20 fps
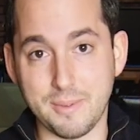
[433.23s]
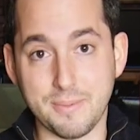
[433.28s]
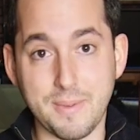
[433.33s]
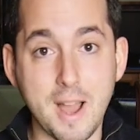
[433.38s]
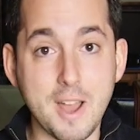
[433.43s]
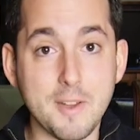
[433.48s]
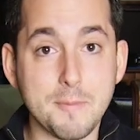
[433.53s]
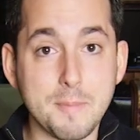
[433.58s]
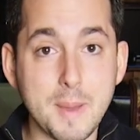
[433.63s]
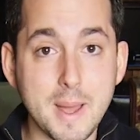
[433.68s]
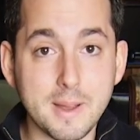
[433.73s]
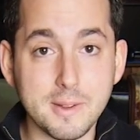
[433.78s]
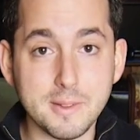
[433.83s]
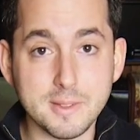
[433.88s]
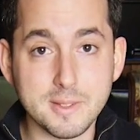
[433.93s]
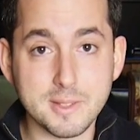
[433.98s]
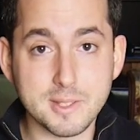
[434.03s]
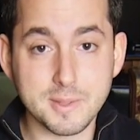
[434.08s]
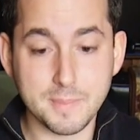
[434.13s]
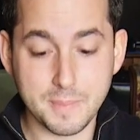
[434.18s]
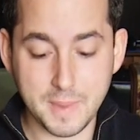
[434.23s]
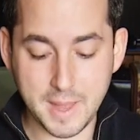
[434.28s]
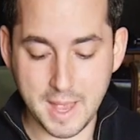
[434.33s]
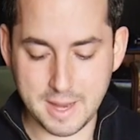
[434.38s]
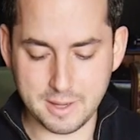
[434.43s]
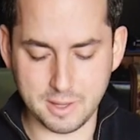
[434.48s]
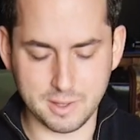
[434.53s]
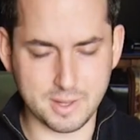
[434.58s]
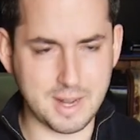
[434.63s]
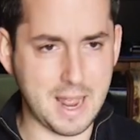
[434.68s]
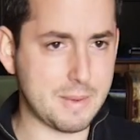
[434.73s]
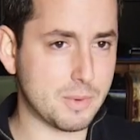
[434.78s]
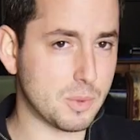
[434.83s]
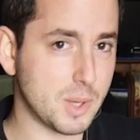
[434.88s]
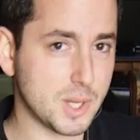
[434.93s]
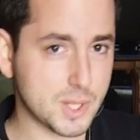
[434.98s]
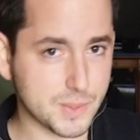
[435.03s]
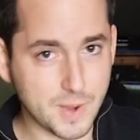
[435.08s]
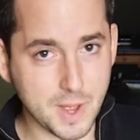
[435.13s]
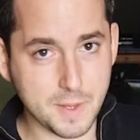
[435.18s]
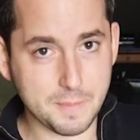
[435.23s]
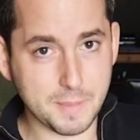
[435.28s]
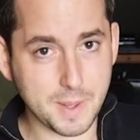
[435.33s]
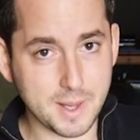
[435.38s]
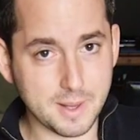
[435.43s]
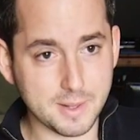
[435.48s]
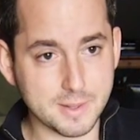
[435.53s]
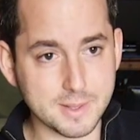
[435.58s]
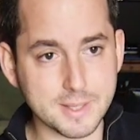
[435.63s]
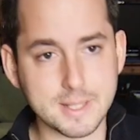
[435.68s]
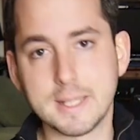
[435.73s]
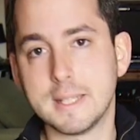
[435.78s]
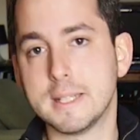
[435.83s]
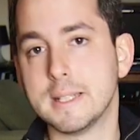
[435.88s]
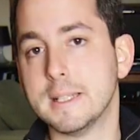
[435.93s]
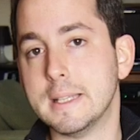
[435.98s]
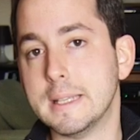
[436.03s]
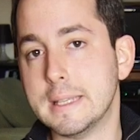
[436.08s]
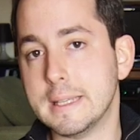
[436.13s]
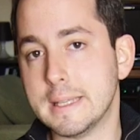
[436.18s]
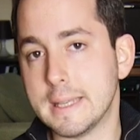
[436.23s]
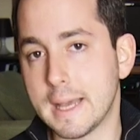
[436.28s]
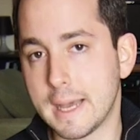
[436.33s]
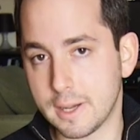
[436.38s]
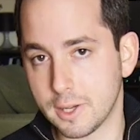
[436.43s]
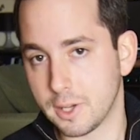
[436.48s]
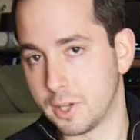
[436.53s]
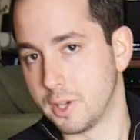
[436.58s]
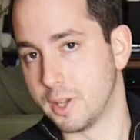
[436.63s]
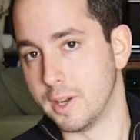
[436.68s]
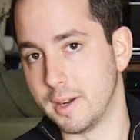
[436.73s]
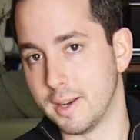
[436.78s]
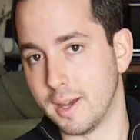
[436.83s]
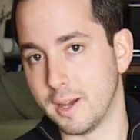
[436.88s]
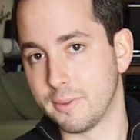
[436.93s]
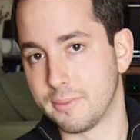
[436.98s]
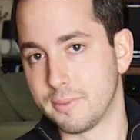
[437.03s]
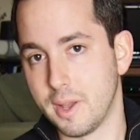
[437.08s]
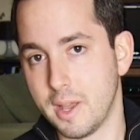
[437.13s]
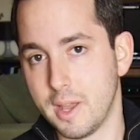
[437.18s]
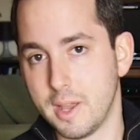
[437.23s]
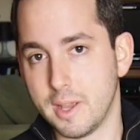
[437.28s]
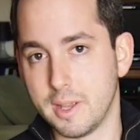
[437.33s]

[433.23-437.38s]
5 pounds and your camera weighs 5 pounds, not good enough.